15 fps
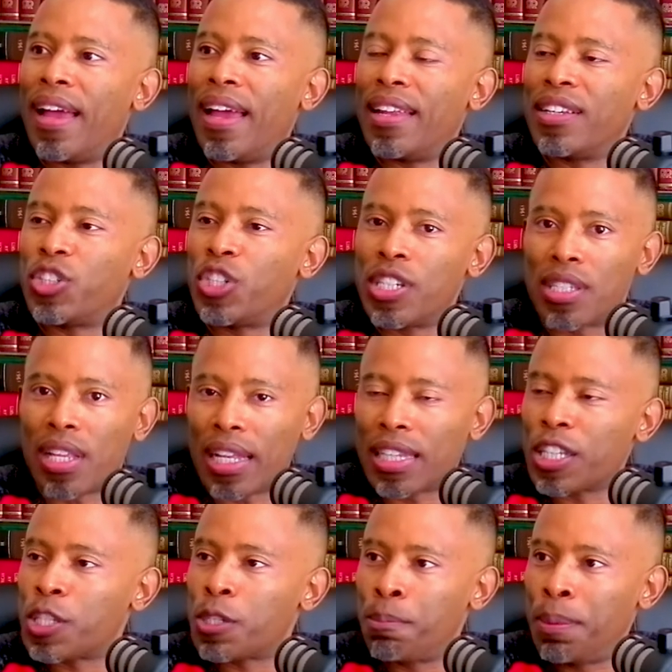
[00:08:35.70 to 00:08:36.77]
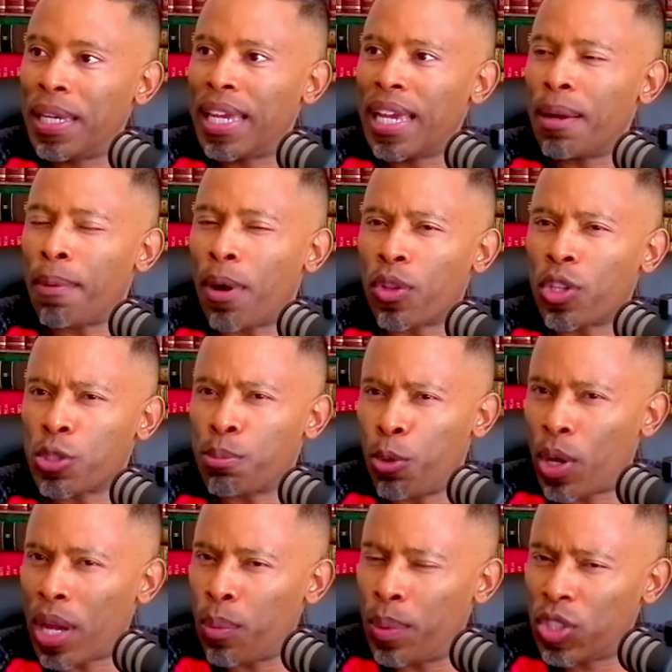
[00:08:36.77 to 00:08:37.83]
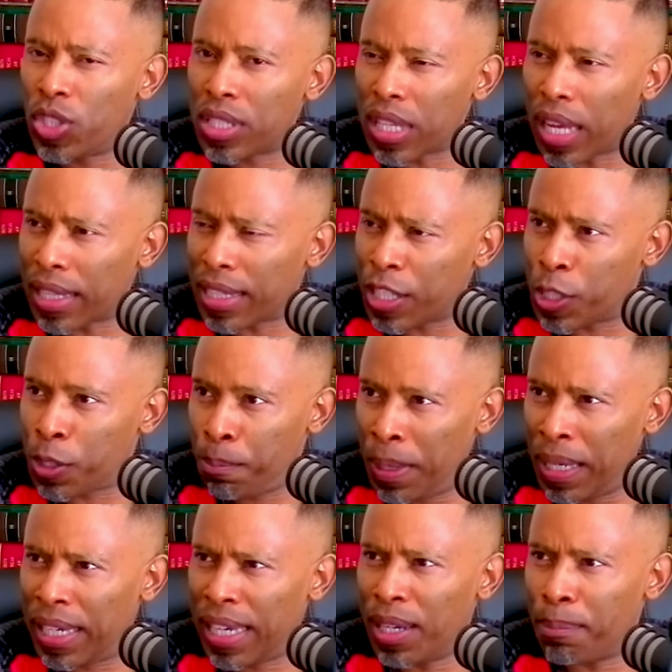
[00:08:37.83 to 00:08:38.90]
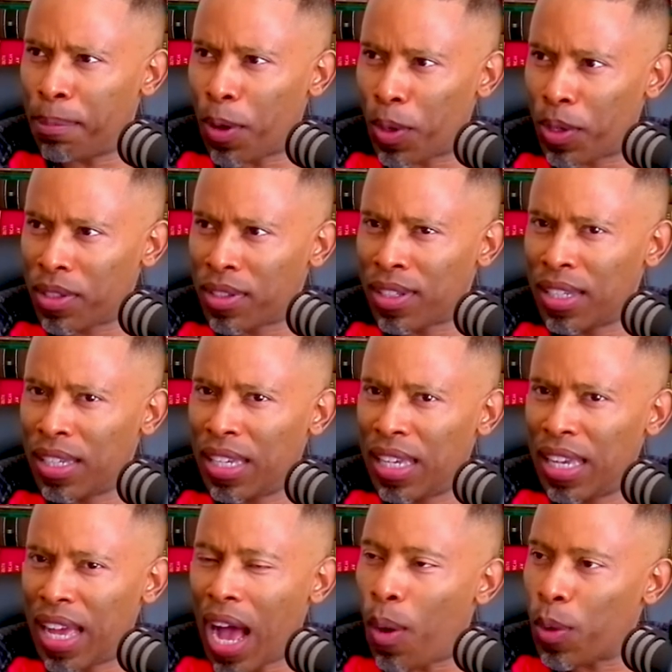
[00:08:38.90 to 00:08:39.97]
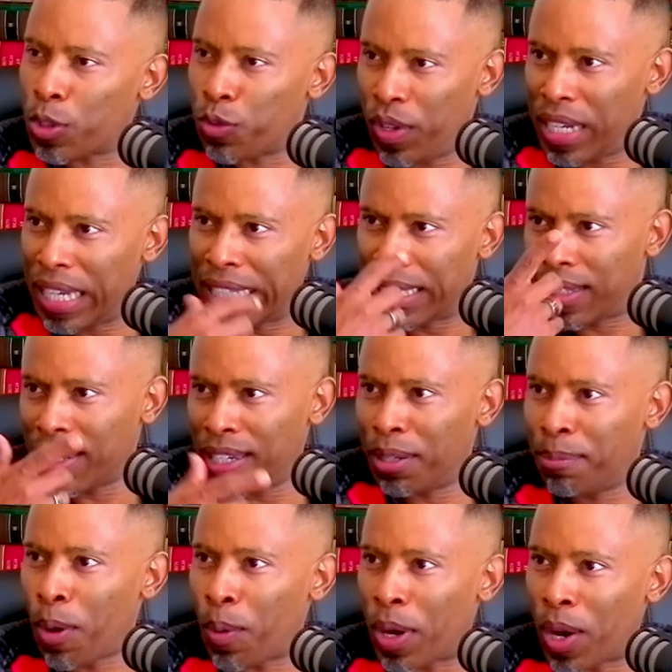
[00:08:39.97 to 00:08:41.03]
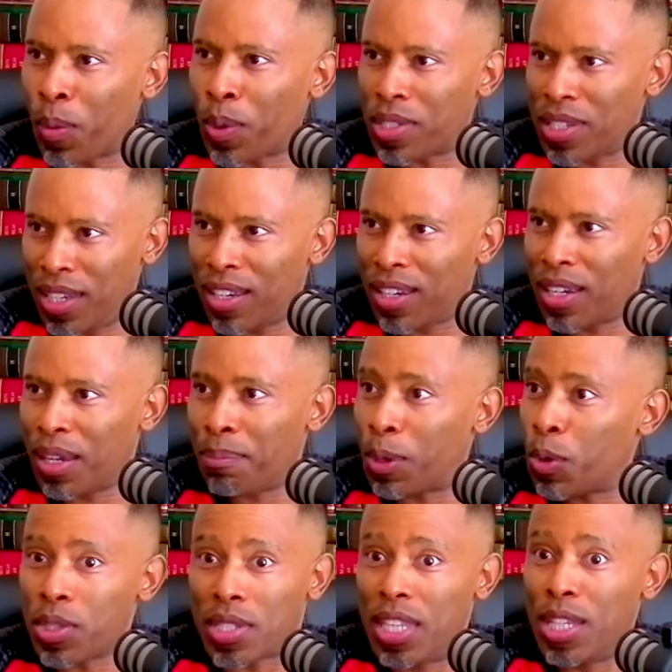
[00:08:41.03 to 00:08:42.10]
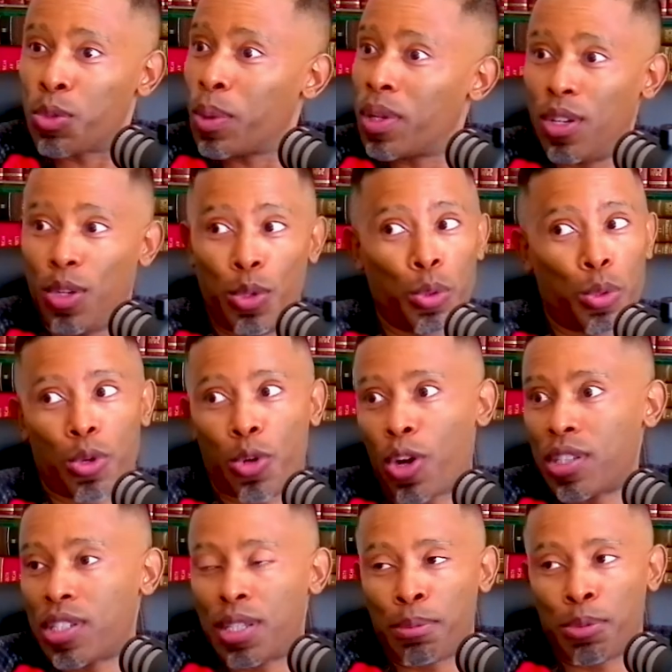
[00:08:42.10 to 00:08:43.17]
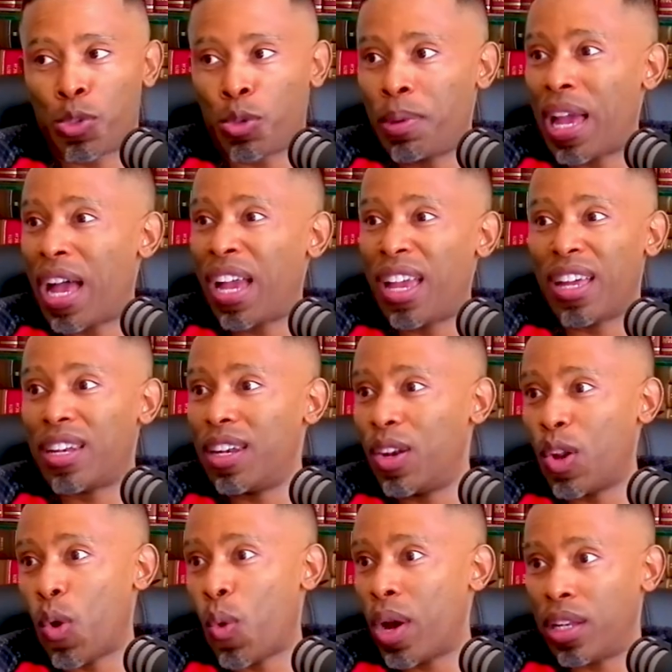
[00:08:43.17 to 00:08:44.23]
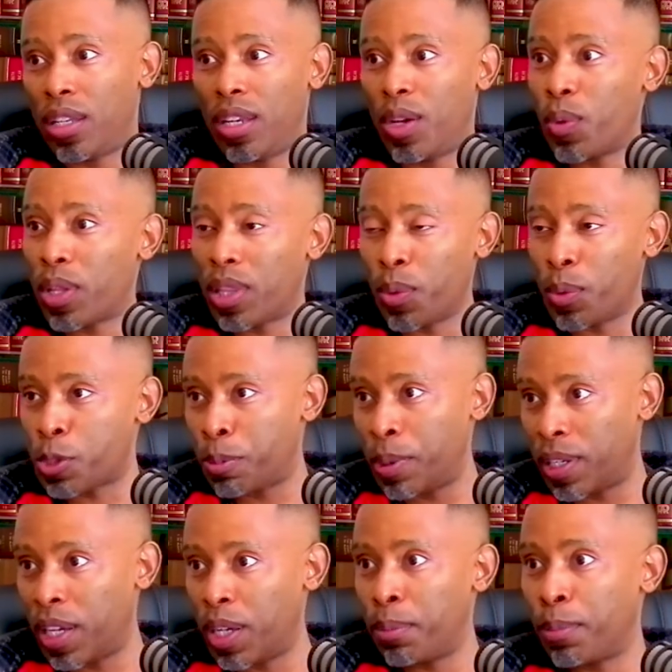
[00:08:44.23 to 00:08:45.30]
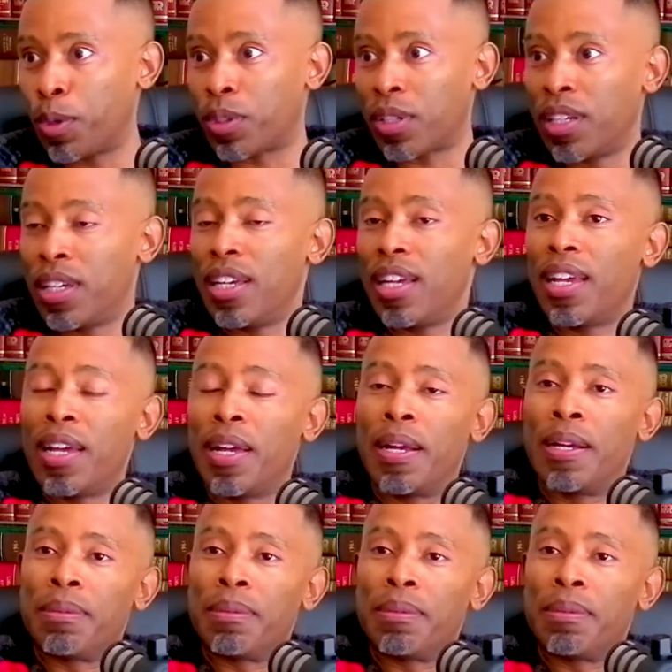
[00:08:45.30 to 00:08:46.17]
And she started speaking about this book. And when she started speaking about it, I was very intrigued by what I was hearing because these were new concepts to me. I had no idea what they were speaking about. Yeah.